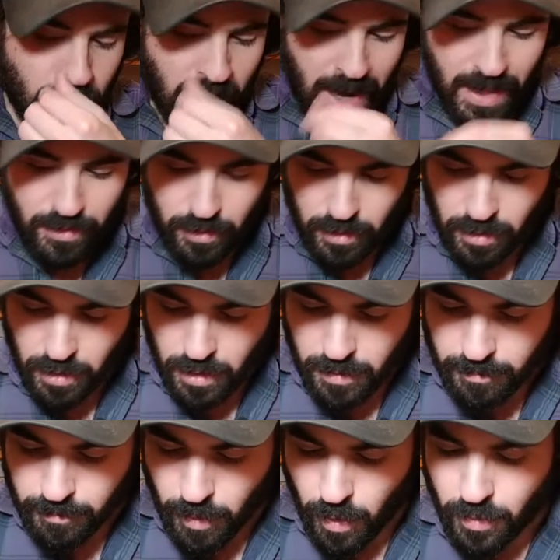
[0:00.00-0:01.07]
Rather,
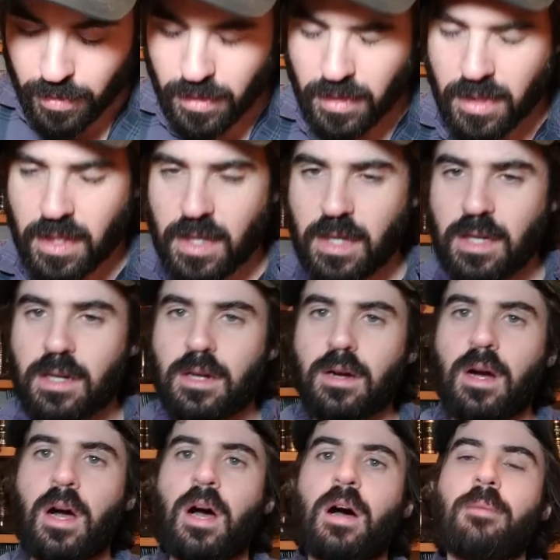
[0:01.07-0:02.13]
both the
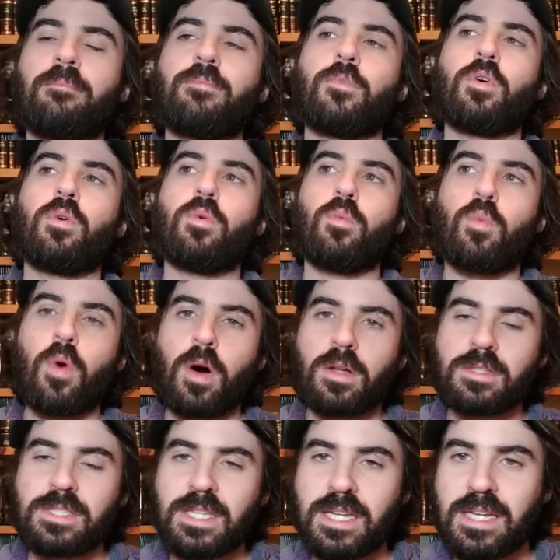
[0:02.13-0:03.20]
um,
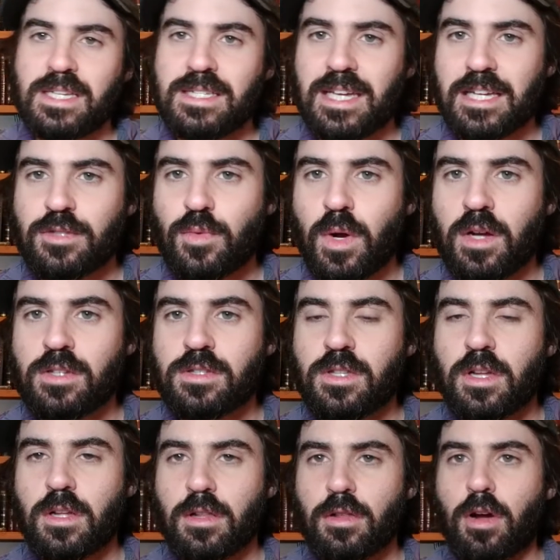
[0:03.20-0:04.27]
walled cities as well as
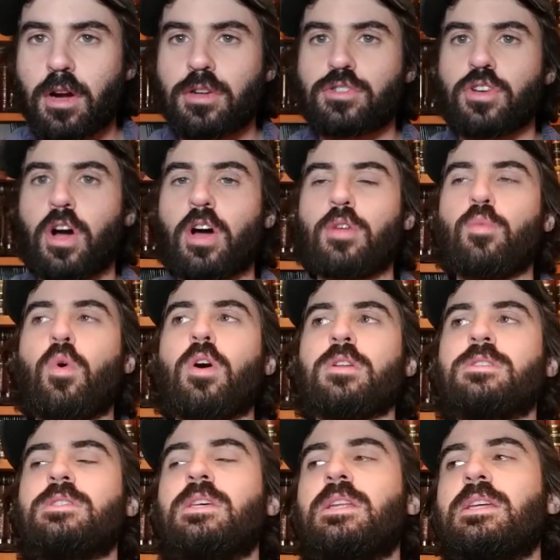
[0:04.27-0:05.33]
the large
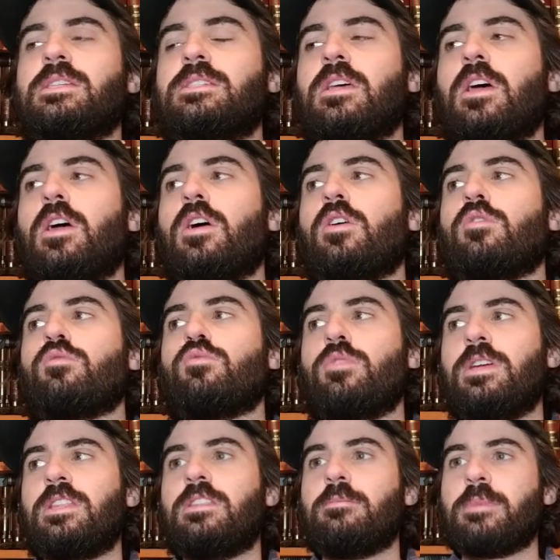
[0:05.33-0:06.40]
unwalled cities
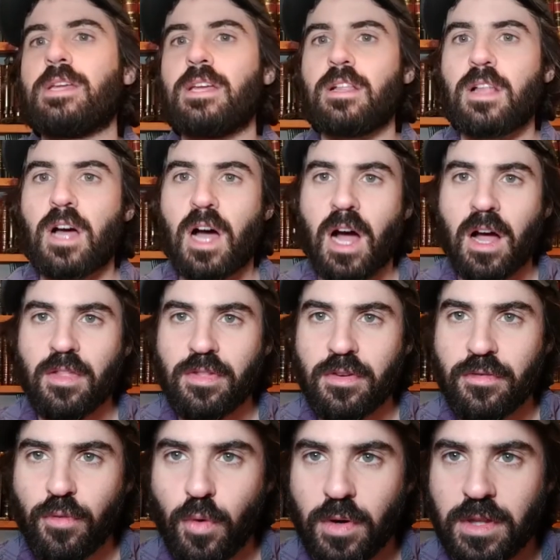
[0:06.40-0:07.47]
read the Megillah on
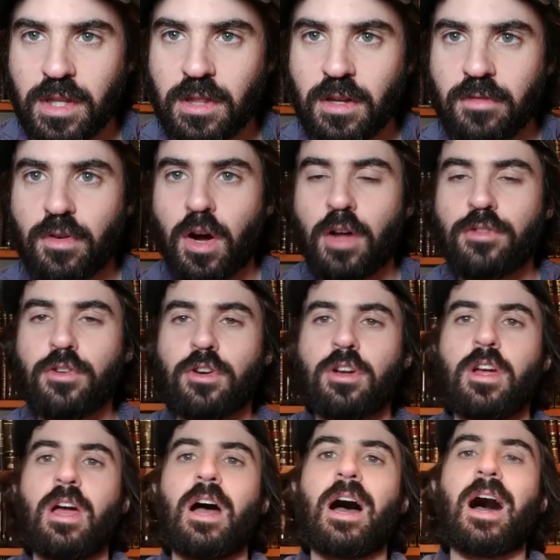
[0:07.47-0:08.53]
the 14th of
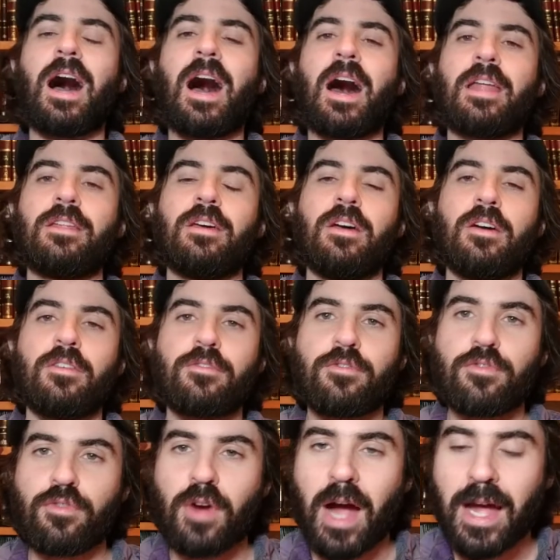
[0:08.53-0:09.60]
Adar on
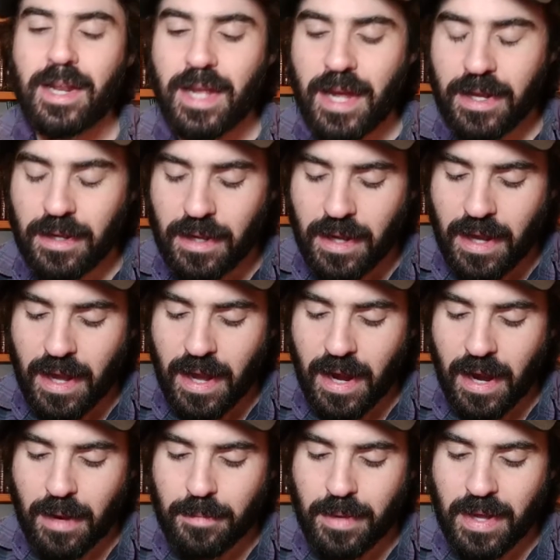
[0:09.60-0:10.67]
Friday,
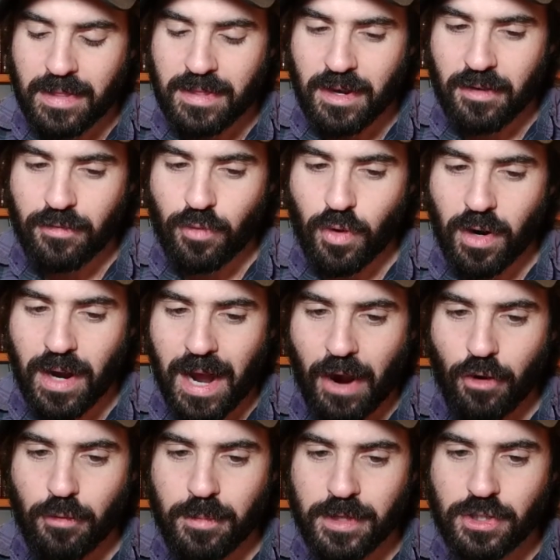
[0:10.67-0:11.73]
um, and therefore
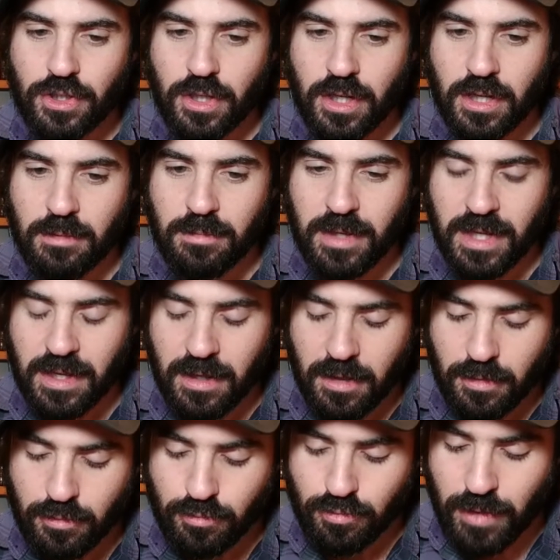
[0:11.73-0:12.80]
our Mishnah can be
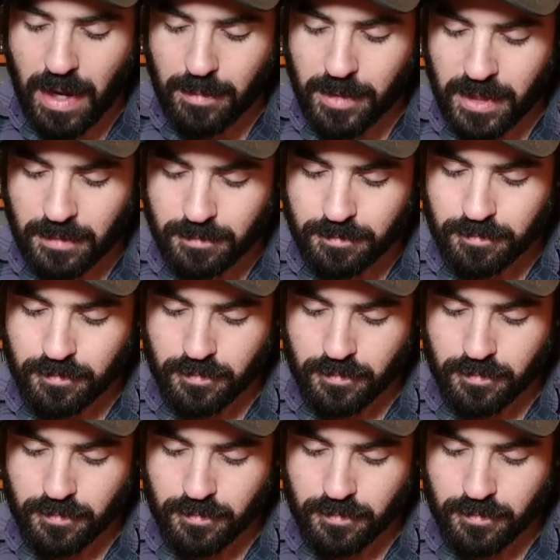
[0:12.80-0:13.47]
Rebbe.